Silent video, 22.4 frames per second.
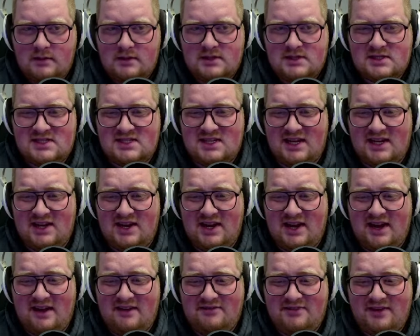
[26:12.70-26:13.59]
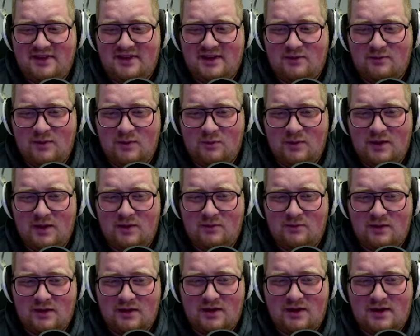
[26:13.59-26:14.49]
Send it off. I think we win
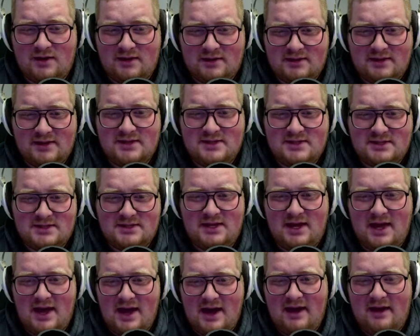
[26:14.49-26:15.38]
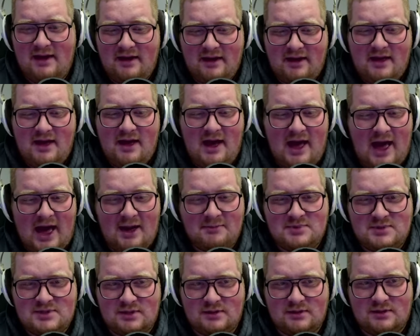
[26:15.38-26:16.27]
regardless. Yeah,
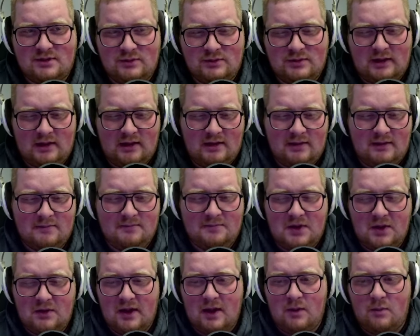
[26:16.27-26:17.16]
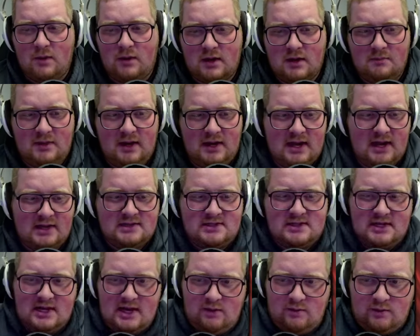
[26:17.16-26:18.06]
absolutely. Okay, we're going to beat
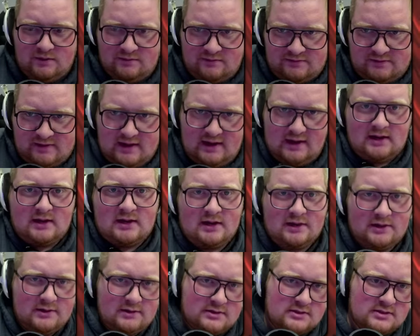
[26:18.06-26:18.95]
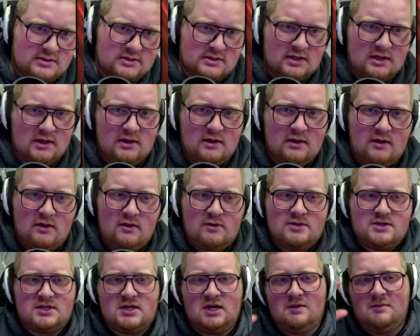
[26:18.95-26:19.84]
Anti-8 with flying colors.
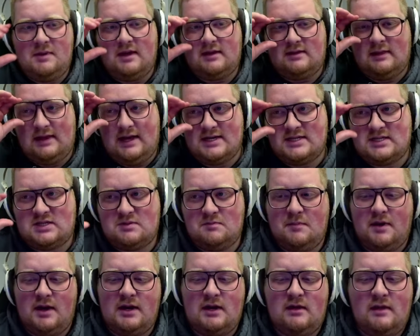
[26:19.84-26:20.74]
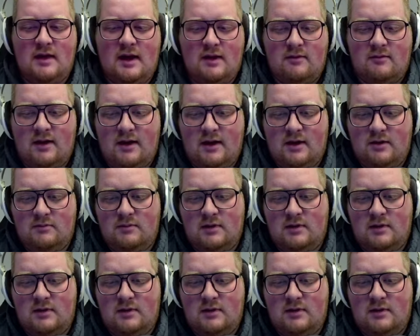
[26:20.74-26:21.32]
Just going to make less money that round